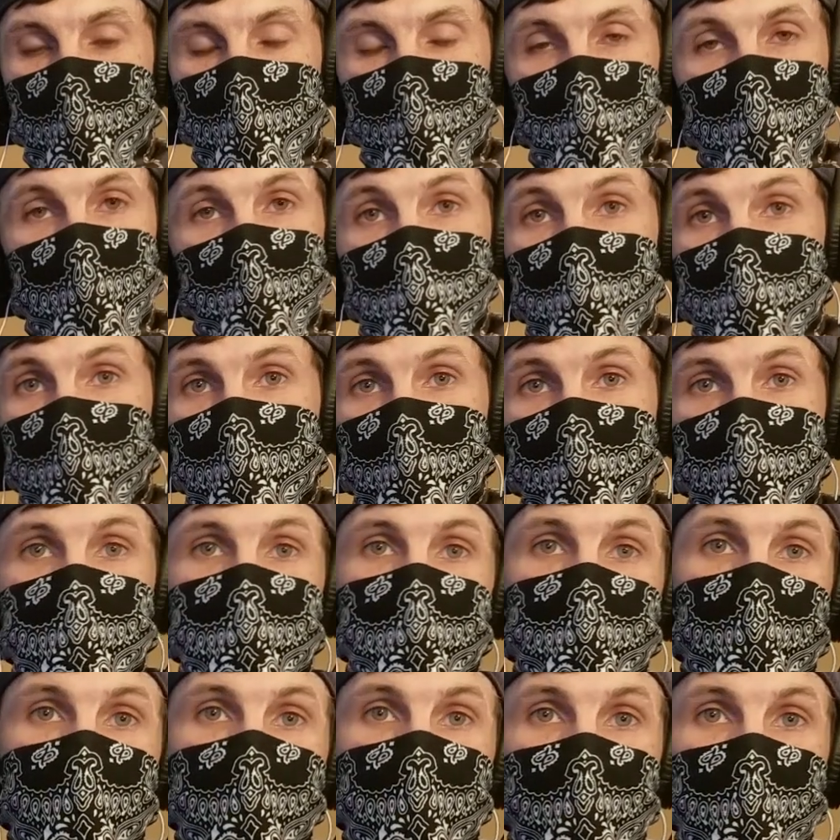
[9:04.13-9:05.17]
that lead
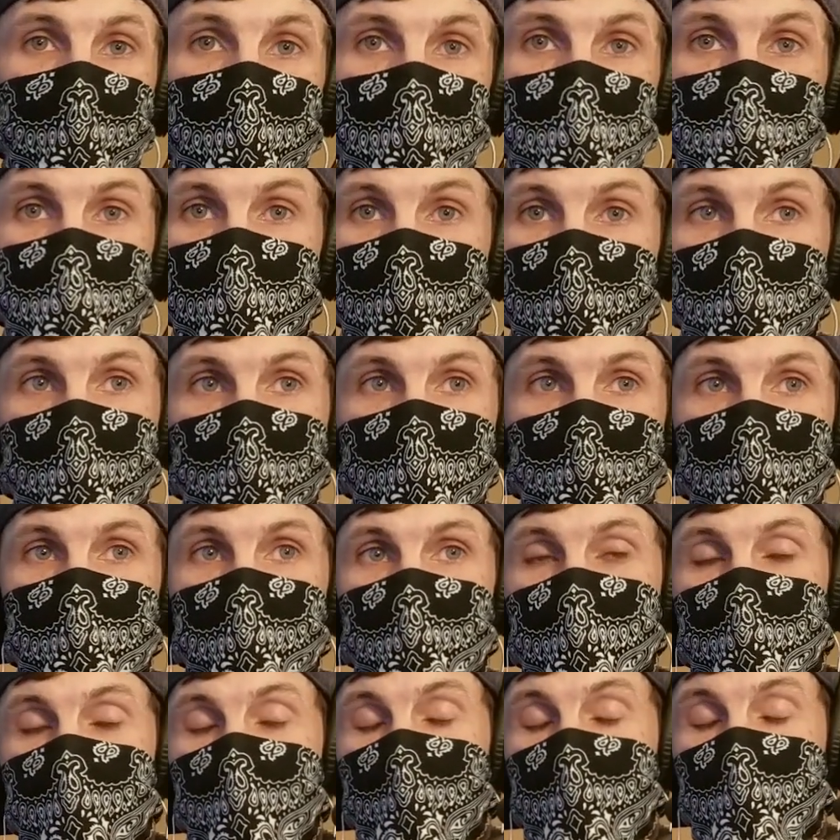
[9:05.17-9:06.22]
singer's voice
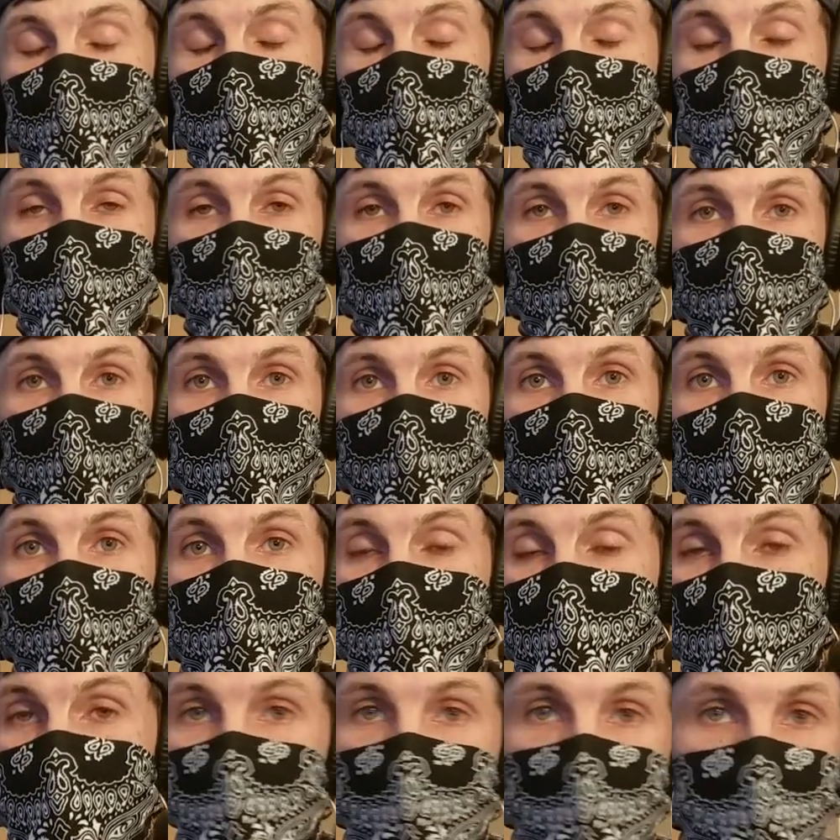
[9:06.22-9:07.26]
is
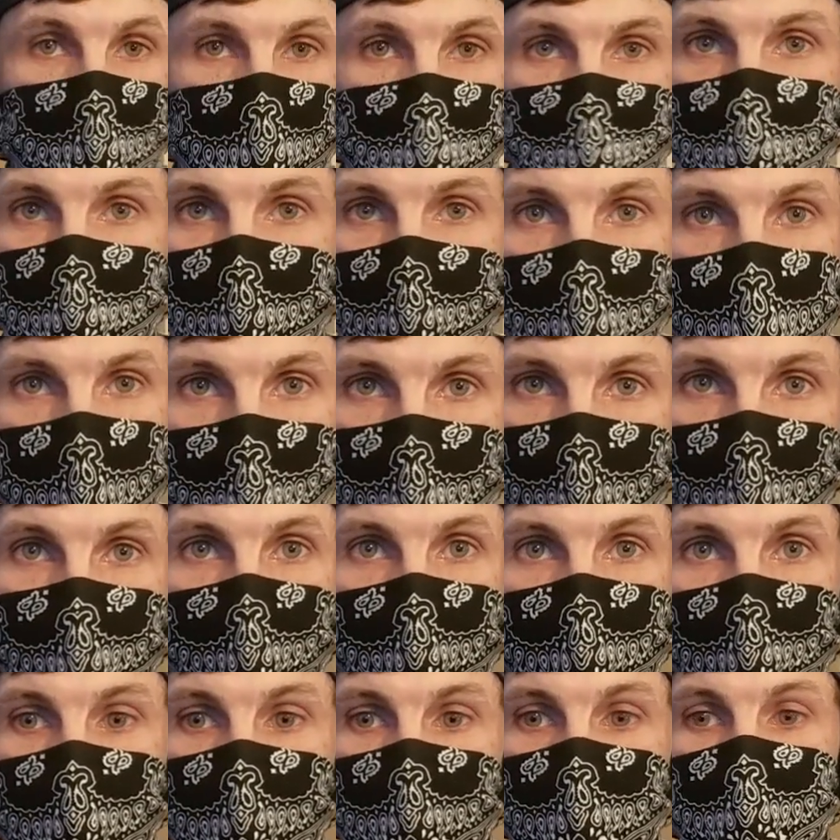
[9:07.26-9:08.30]
phenomenal
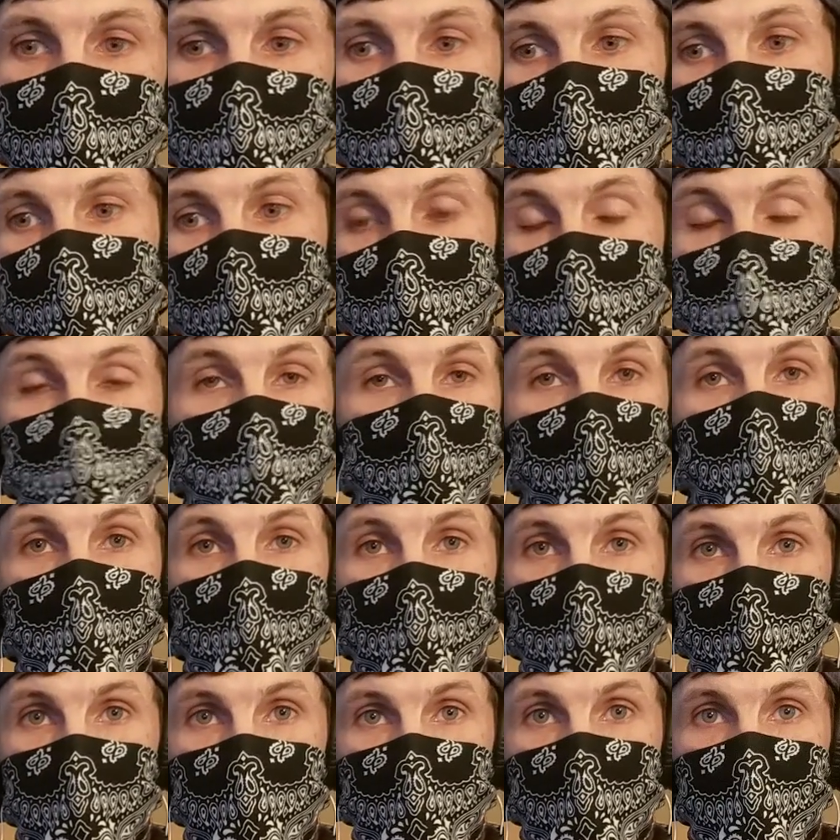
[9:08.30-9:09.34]
for a
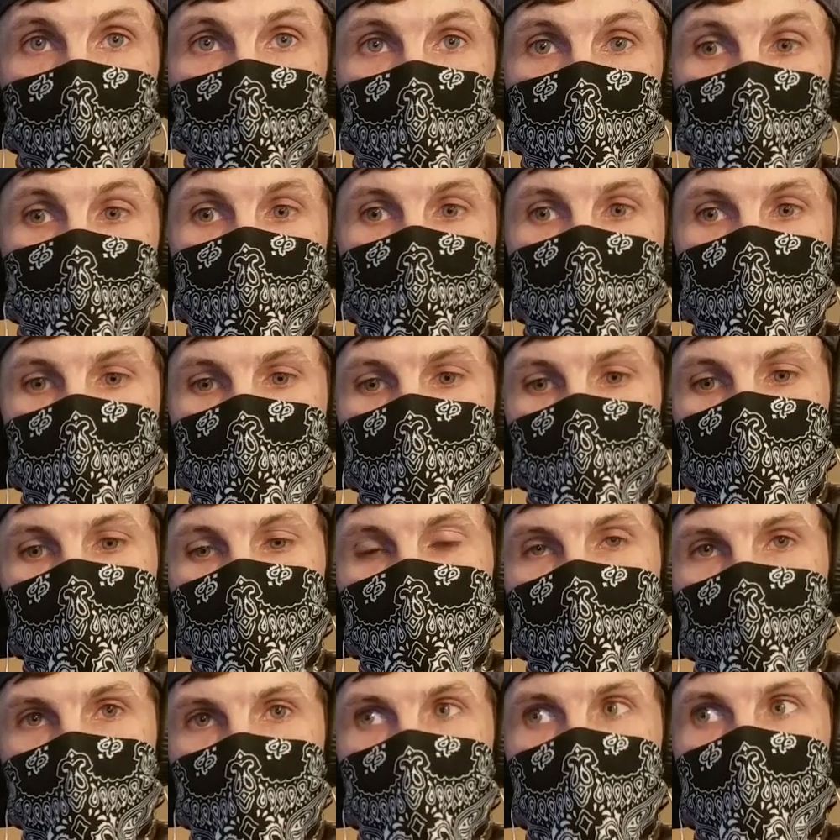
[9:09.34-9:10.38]
female,
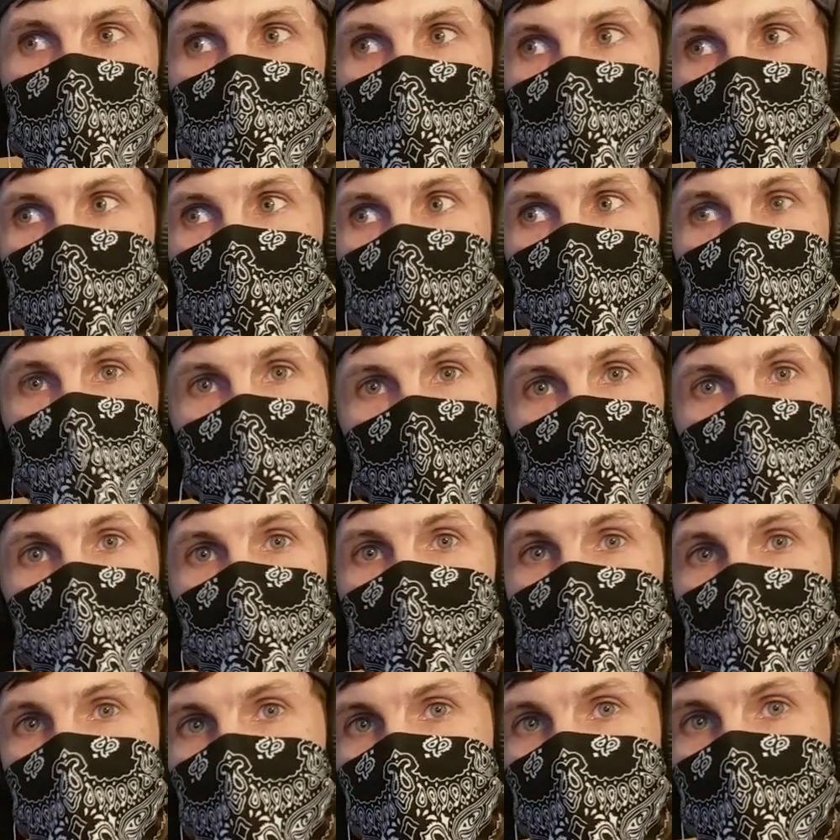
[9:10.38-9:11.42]
especially if she's going
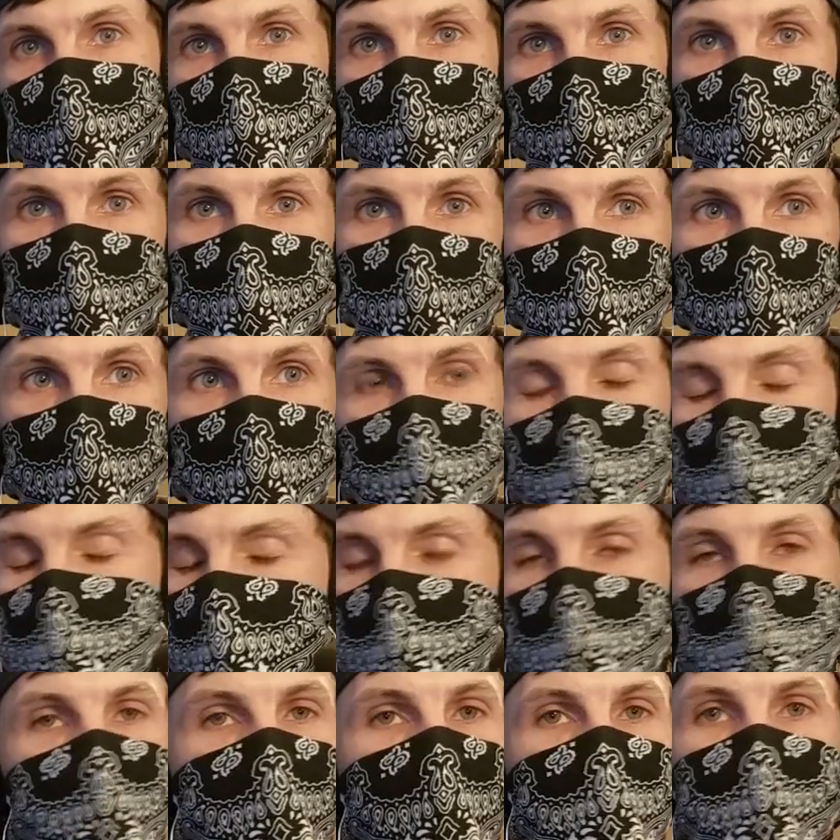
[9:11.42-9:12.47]
for the metal genre.
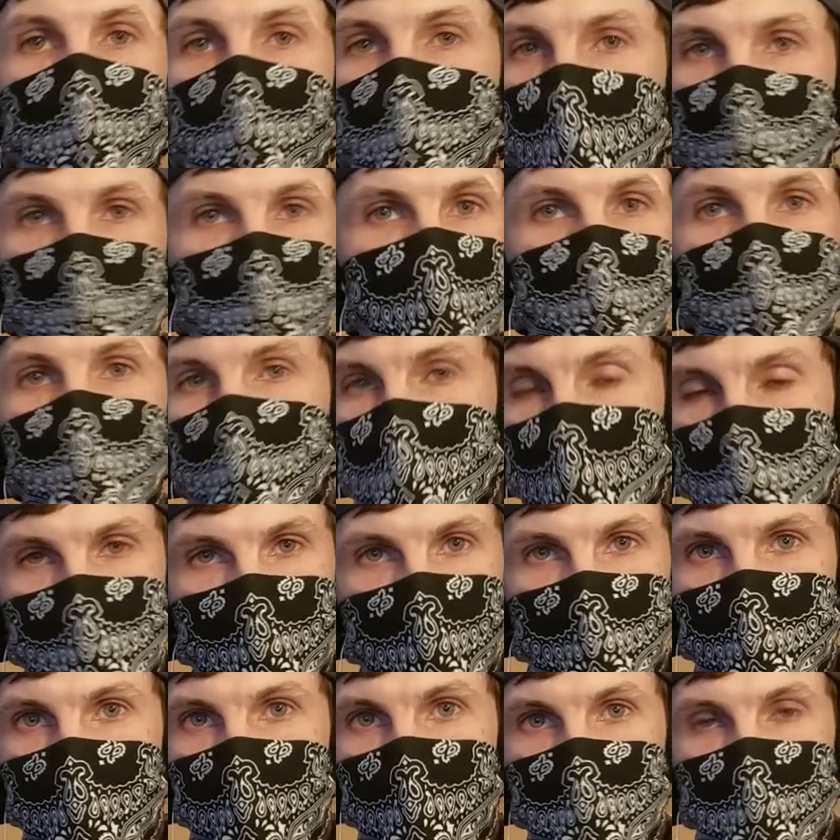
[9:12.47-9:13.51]
She's got the perfect
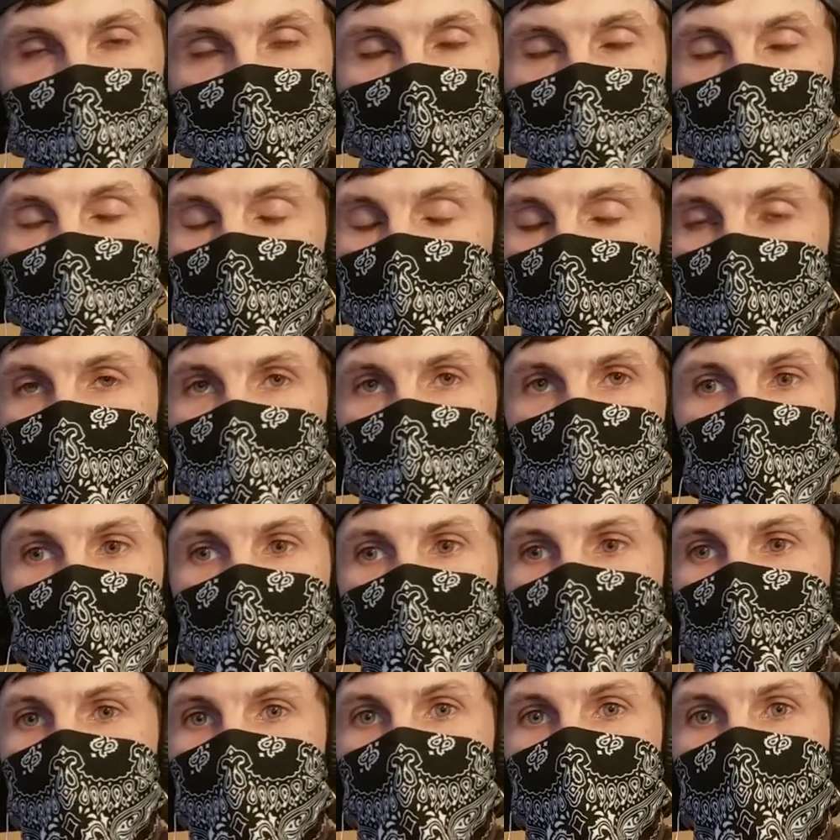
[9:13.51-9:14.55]
voice for it.
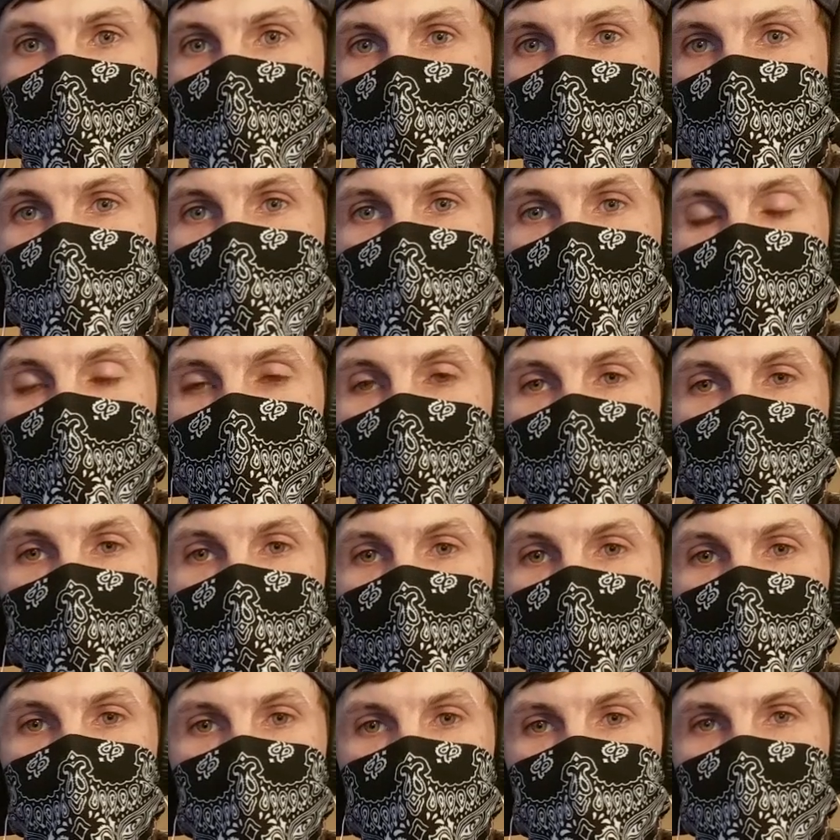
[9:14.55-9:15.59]
Um,
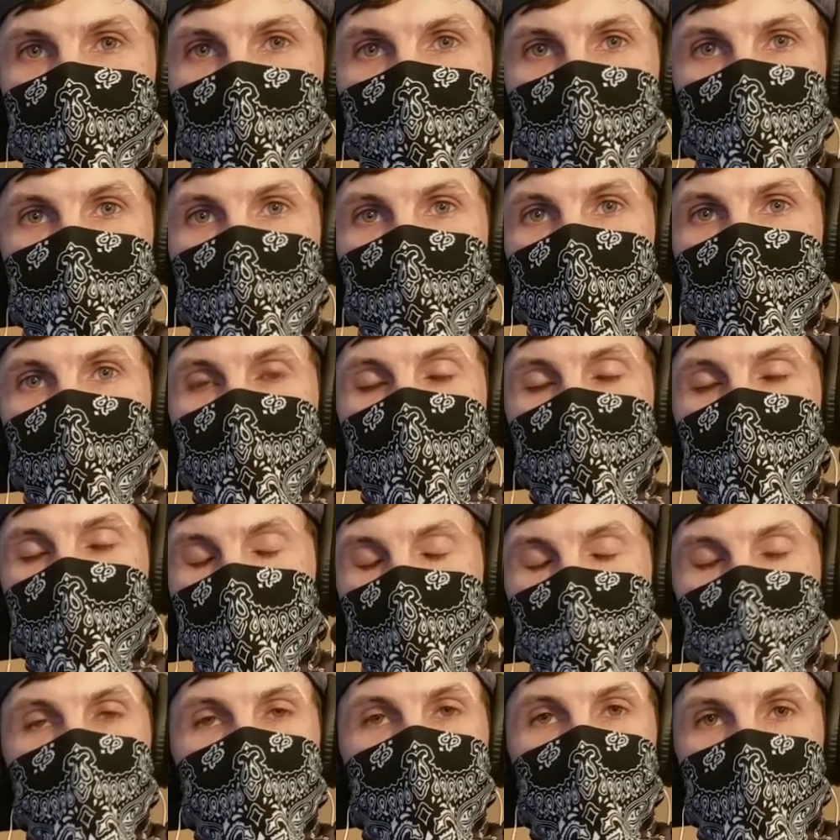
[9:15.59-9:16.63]
just sounded
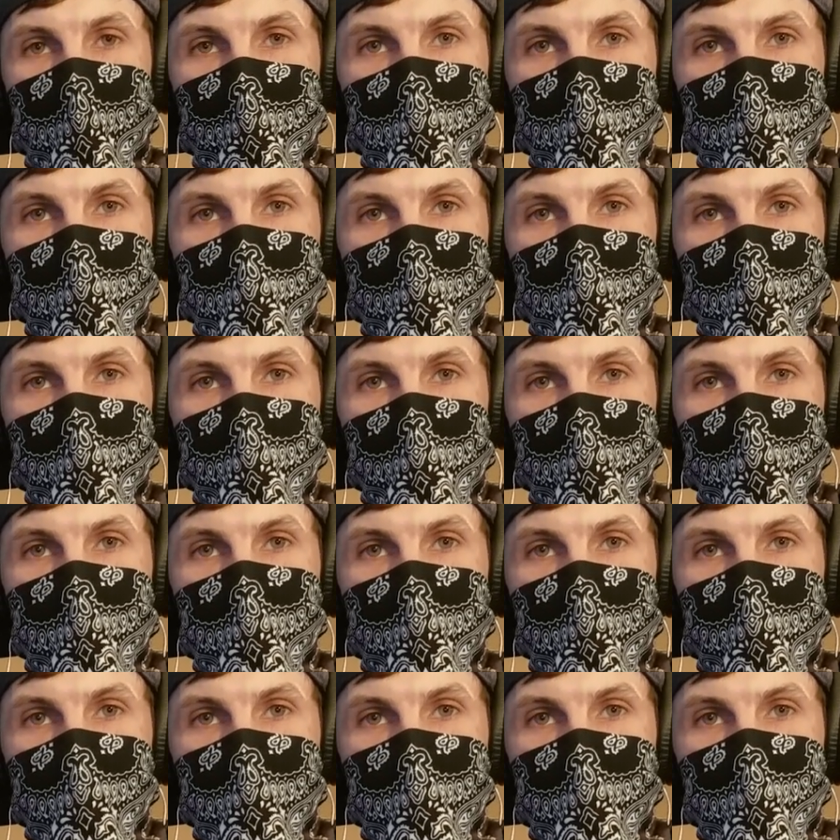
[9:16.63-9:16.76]
so